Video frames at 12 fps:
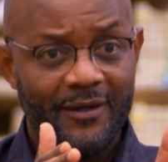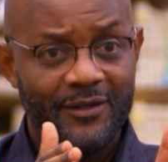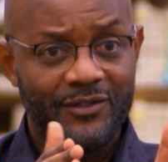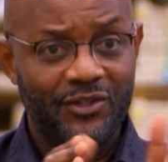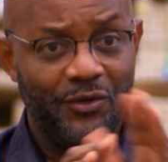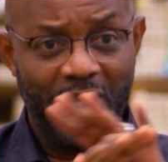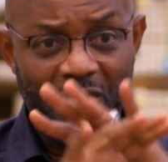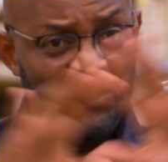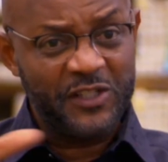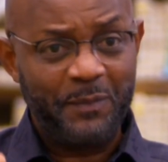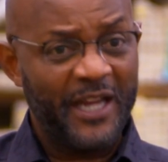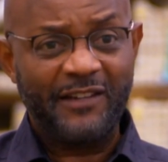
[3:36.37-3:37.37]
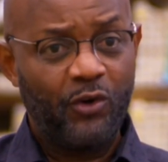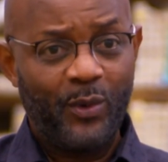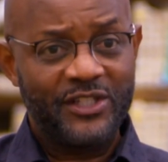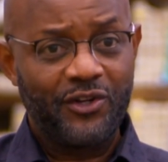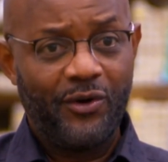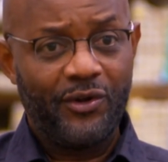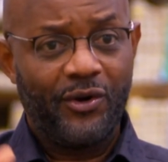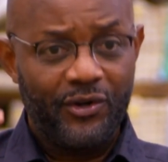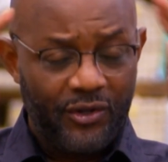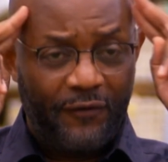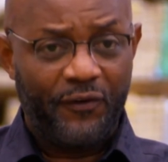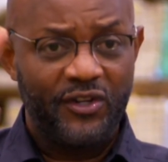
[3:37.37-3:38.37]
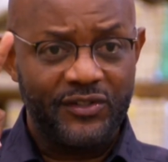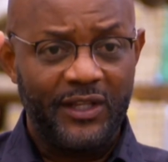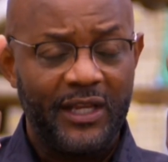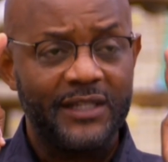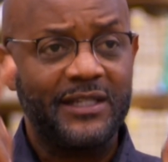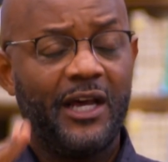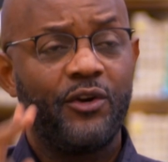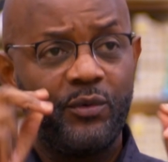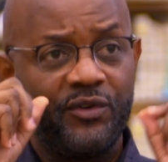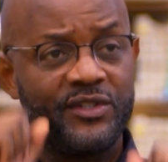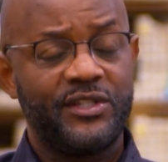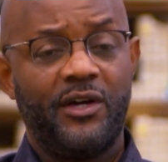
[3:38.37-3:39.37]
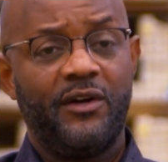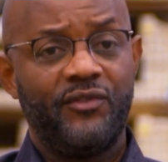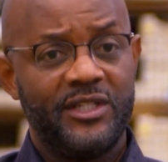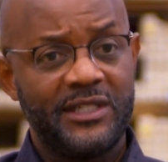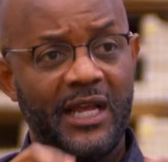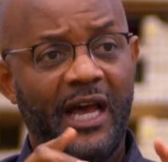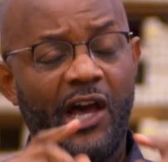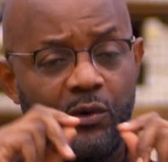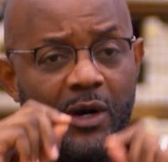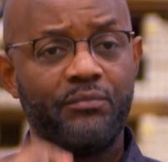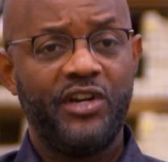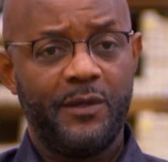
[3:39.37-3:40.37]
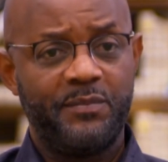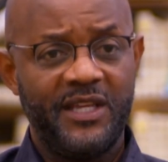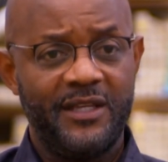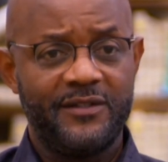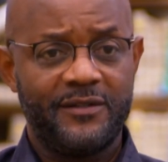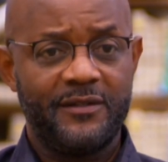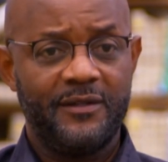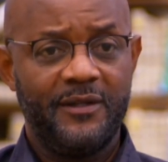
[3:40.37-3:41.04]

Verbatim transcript: So irrespective of what's going on, your first thing is how do we resolve this? How do I bring peace?